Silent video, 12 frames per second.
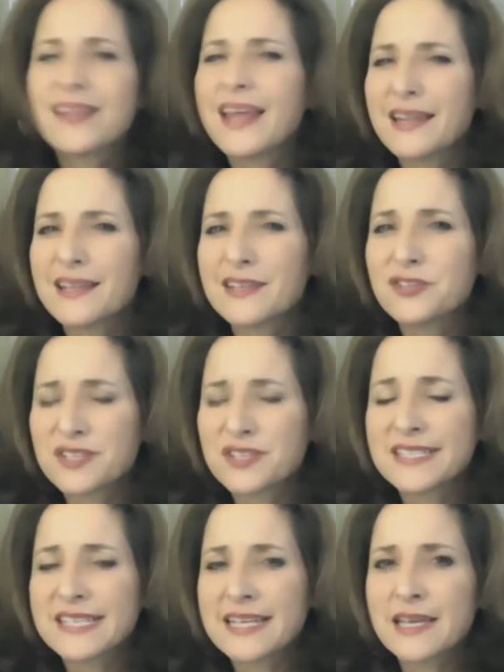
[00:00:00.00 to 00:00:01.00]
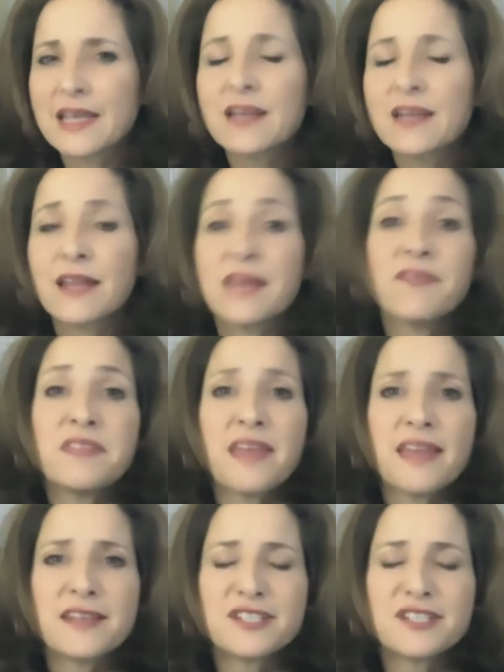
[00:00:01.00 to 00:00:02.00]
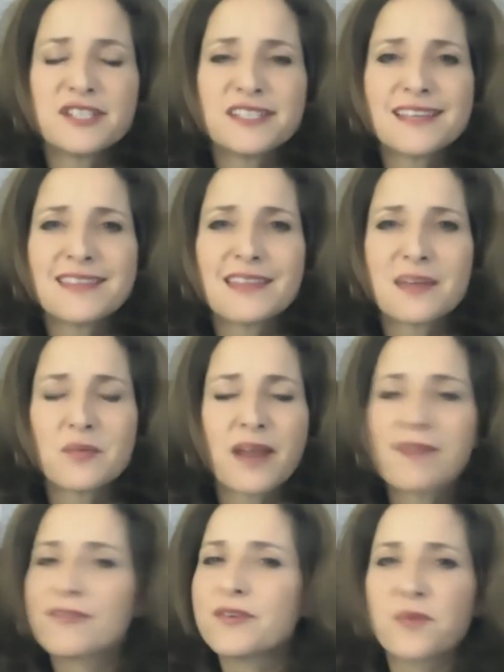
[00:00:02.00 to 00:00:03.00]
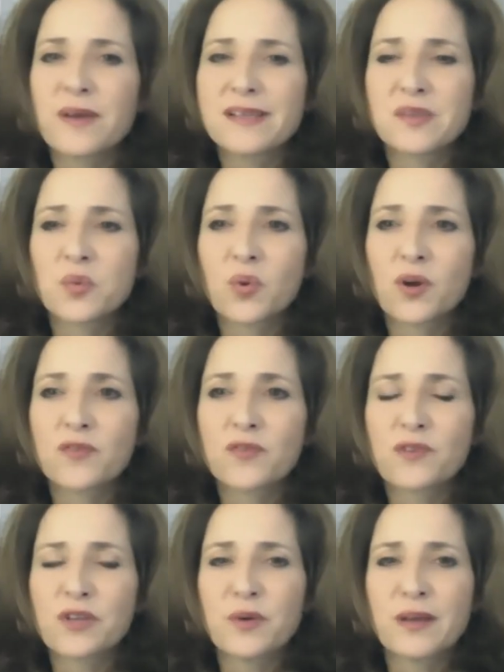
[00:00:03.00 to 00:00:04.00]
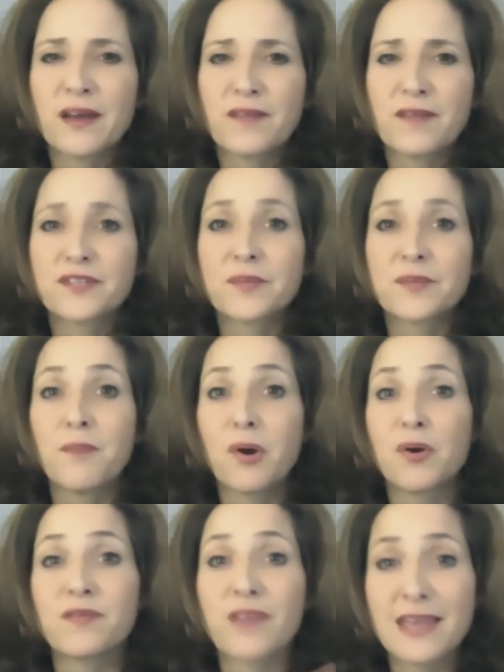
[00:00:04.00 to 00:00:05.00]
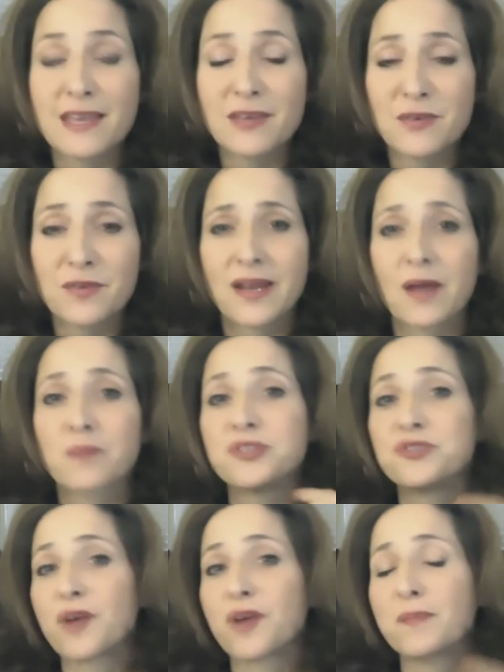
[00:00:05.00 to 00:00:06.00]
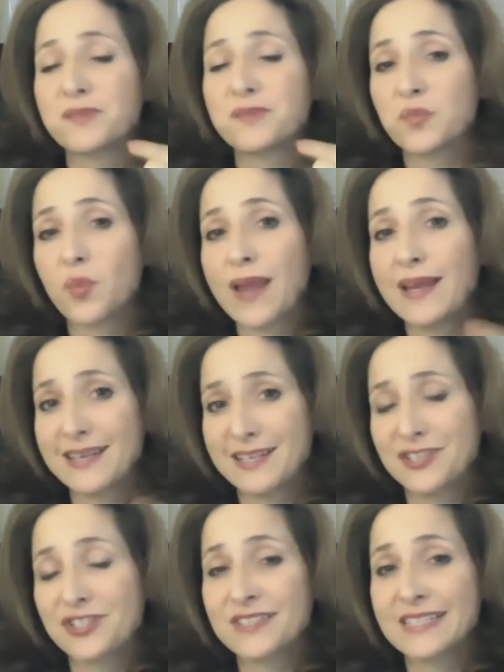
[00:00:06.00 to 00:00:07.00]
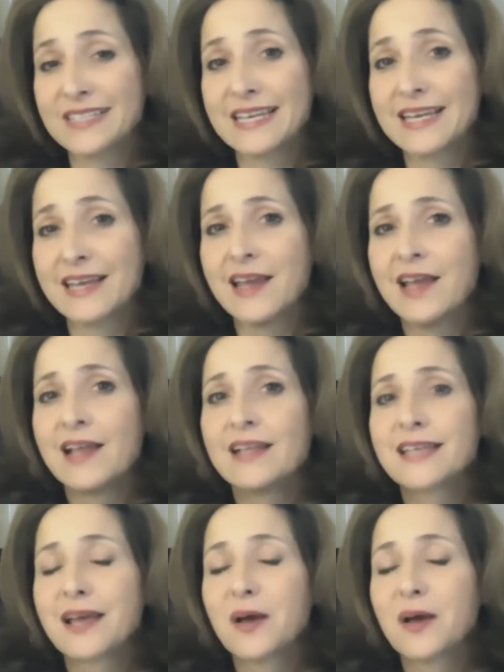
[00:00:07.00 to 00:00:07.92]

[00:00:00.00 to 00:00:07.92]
that interesting? And even the HGC thing, whatever it was that worked for you enough to motivate you, that helped you drop some weight initially to help,